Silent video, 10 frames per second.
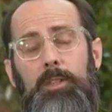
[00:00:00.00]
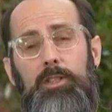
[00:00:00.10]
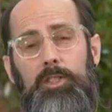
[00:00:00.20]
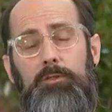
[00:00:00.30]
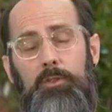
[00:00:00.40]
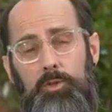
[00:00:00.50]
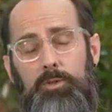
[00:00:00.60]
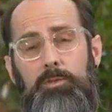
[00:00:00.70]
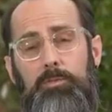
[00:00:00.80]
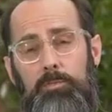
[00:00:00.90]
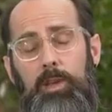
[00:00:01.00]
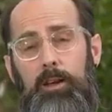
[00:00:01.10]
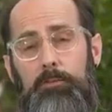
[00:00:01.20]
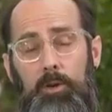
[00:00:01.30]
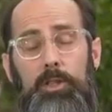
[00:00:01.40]
for something that she feels
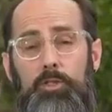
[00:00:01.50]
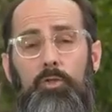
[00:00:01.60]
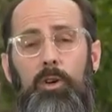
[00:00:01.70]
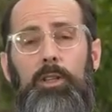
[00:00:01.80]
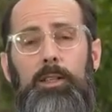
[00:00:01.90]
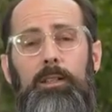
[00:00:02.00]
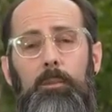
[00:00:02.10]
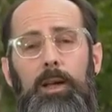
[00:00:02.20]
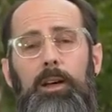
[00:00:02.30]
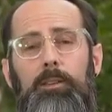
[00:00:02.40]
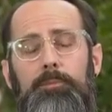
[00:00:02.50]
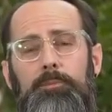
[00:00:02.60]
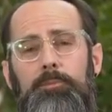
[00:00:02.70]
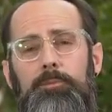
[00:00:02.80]
very strongly about.